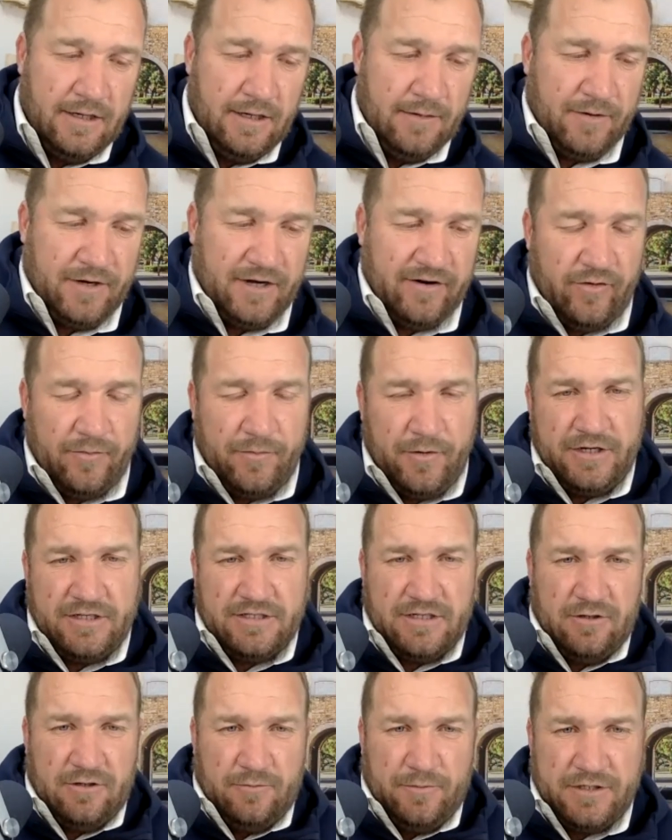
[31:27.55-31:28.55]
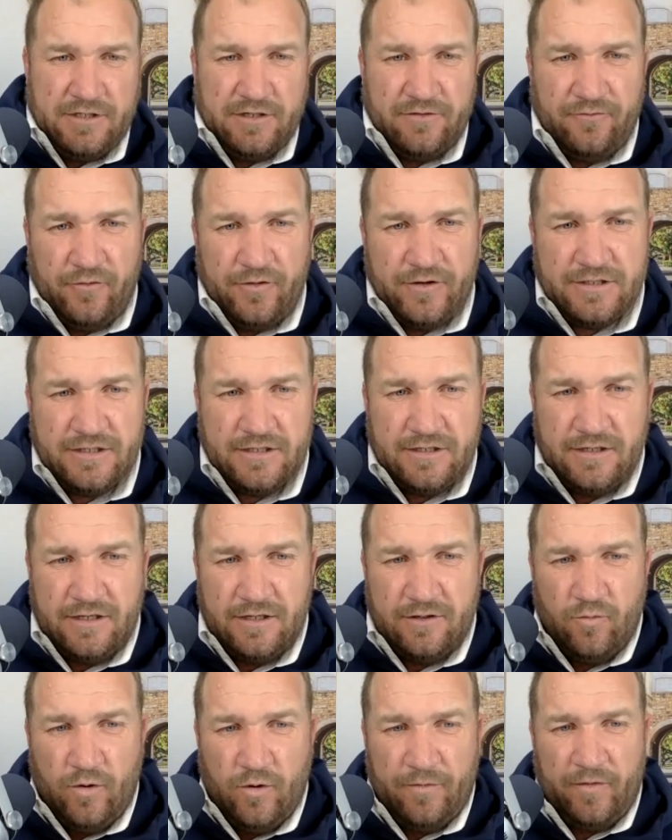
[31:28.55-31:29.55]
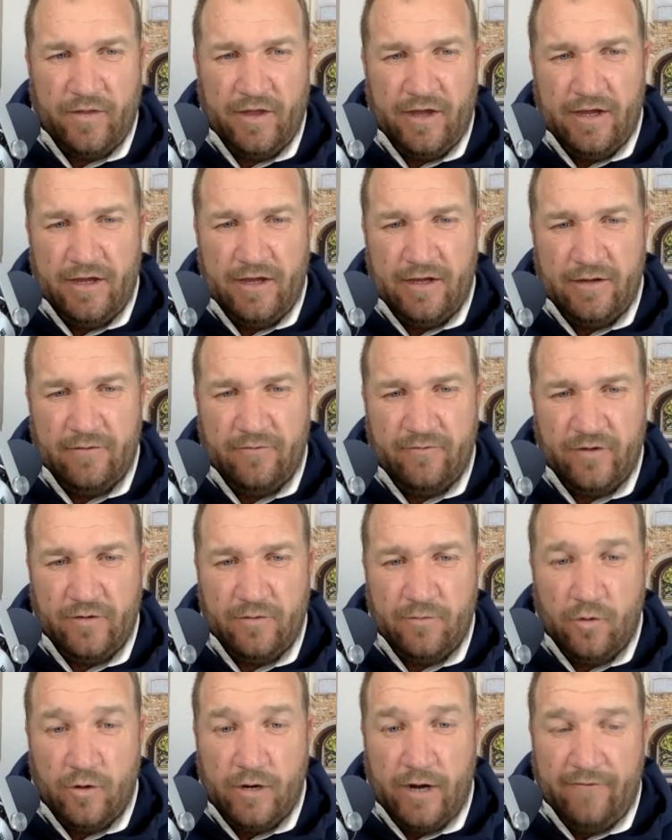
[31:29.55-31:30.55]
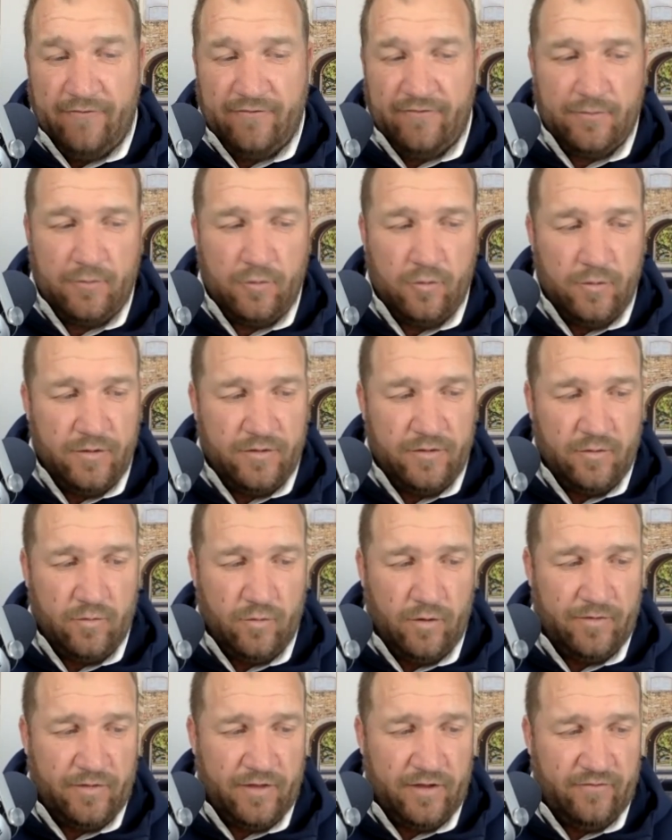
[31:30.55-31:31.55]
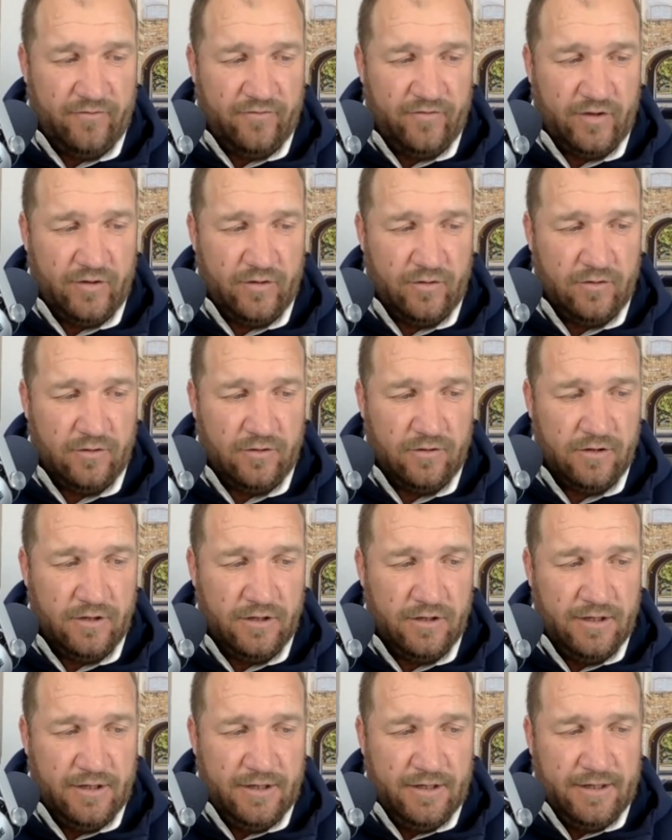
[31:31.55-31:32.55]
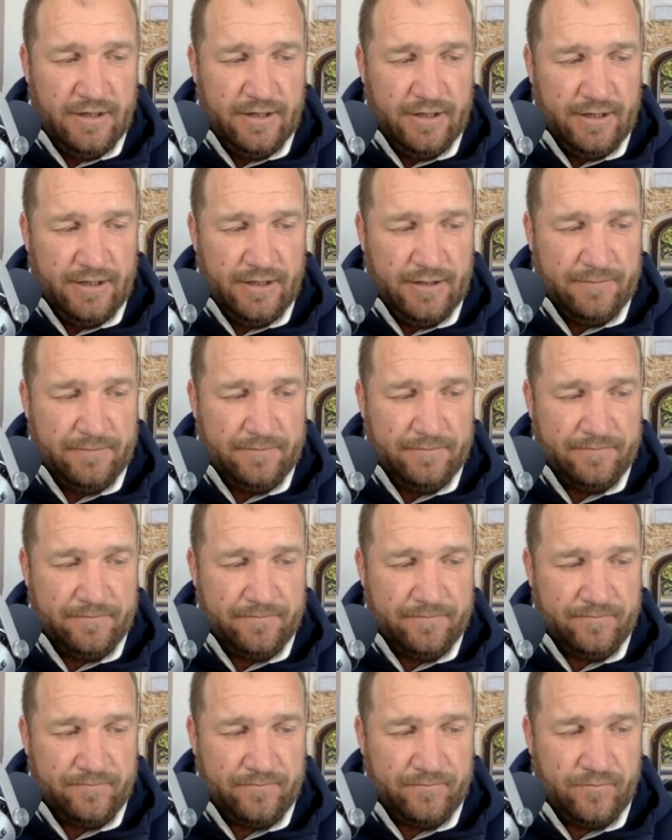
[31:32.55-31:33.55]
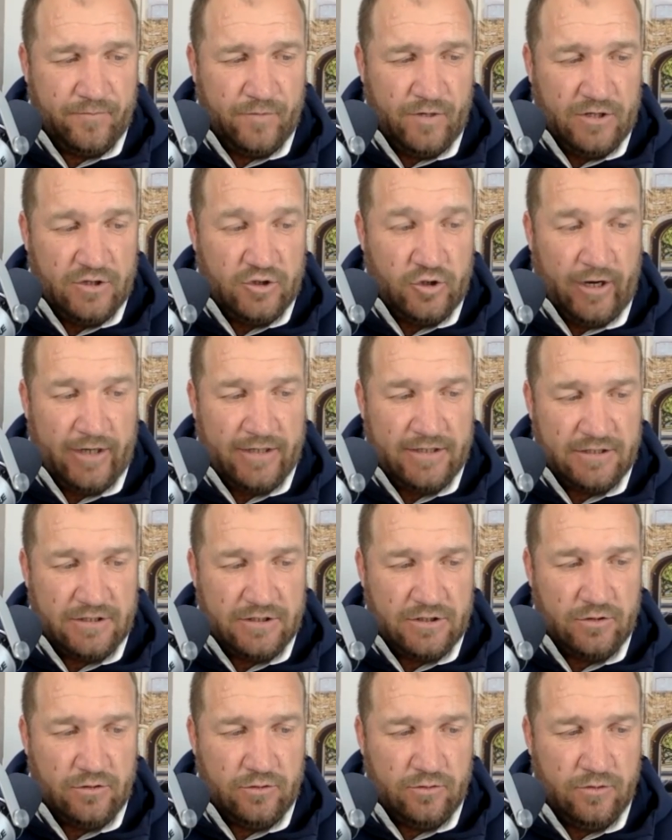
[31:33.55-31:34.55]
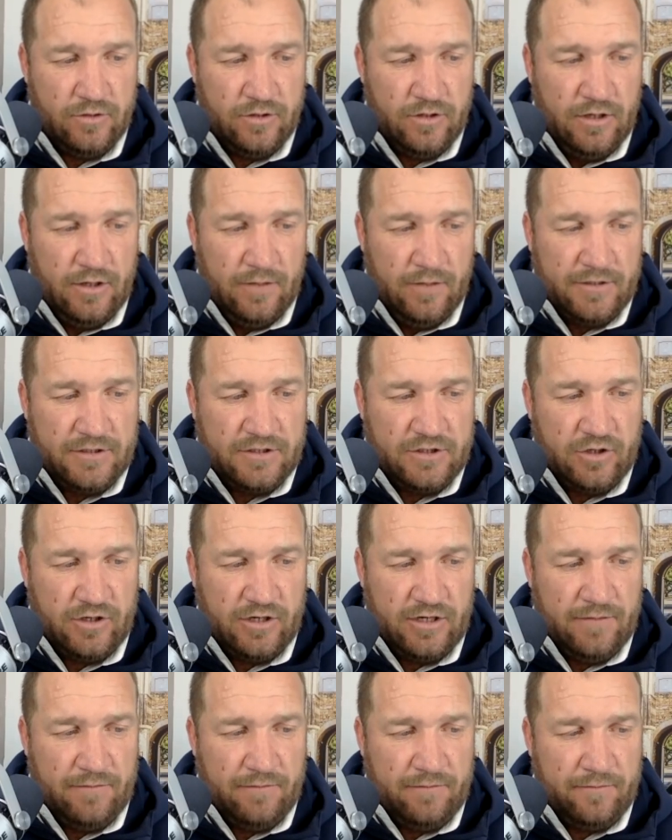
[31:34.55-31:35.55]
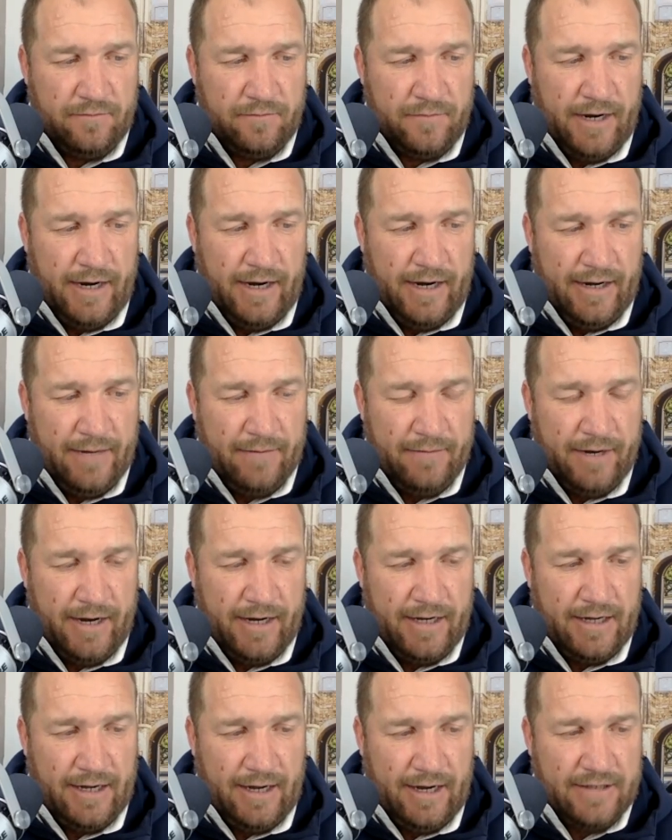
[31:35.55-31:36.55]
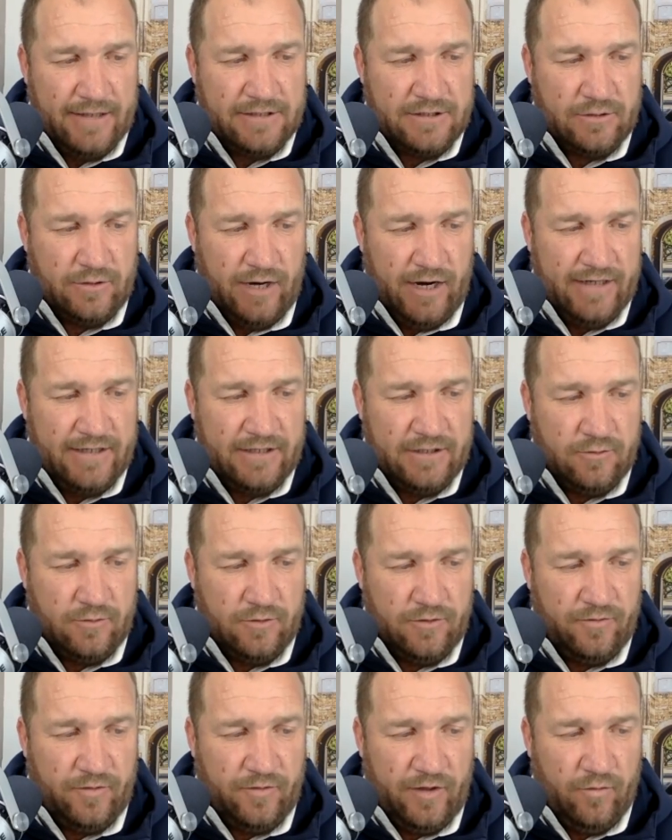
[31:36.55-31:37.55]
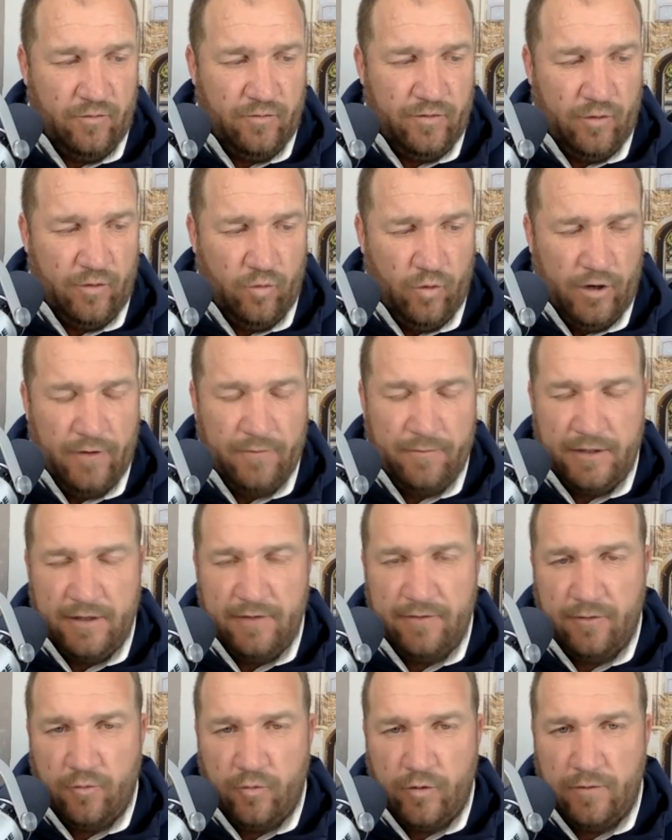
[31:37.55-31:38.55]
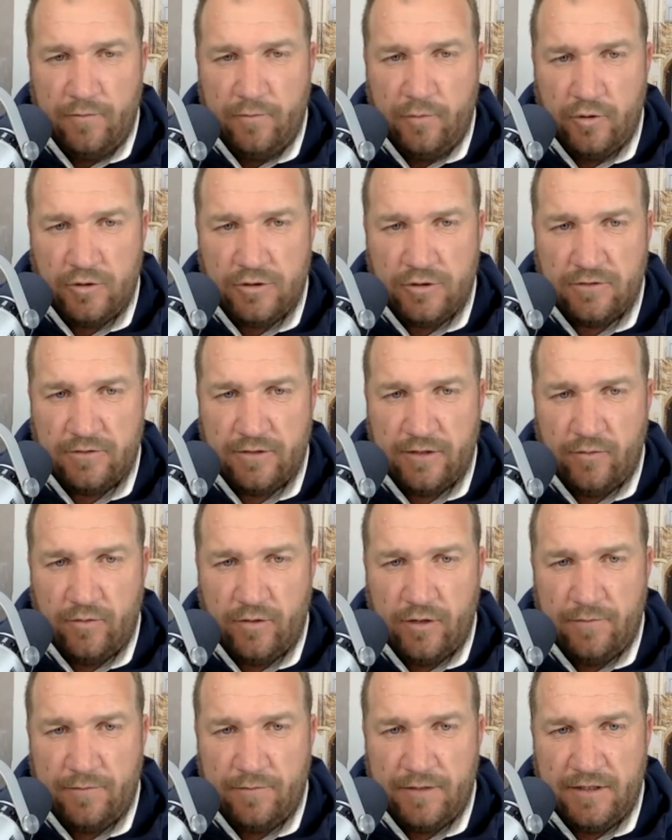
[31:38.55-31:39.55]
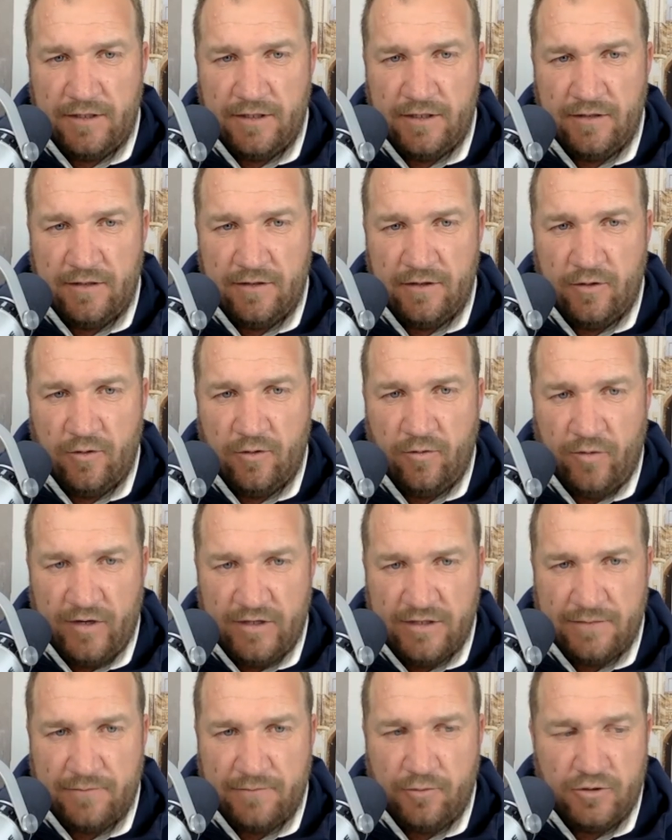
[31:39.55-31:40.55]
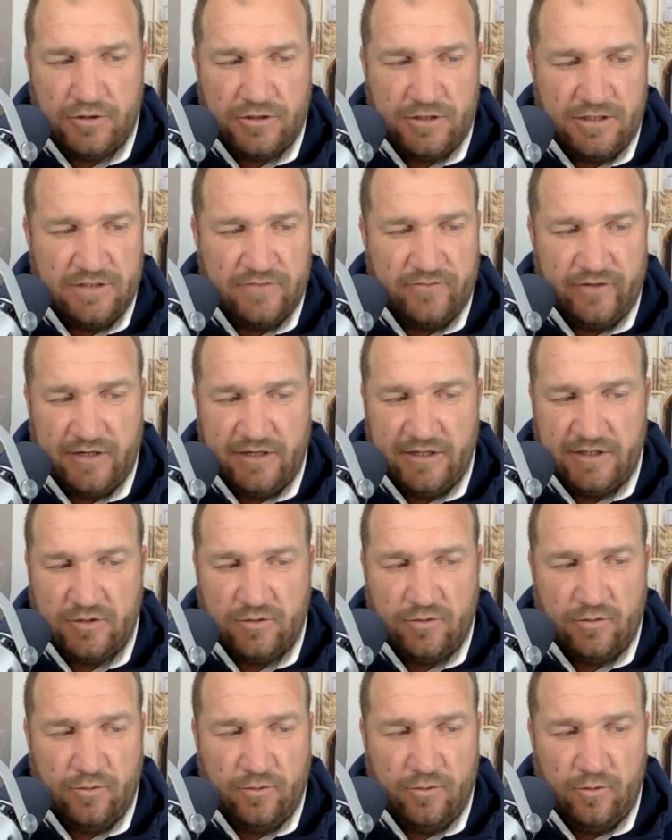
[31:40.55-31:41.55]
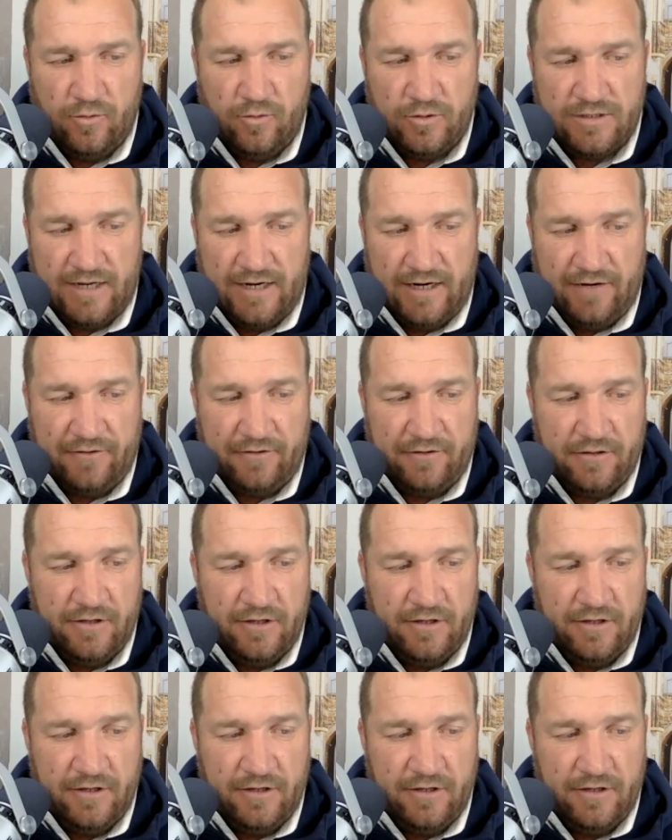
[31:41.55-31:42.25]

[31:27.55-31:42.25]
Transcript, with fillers: But everybody's a little bit different in in what they feel more comfortable with and what they feel um, attracted to but certainly my my clients who I deal with, they they want to be in the real Portugal. They want to be in an authentic Portuguese village or or town.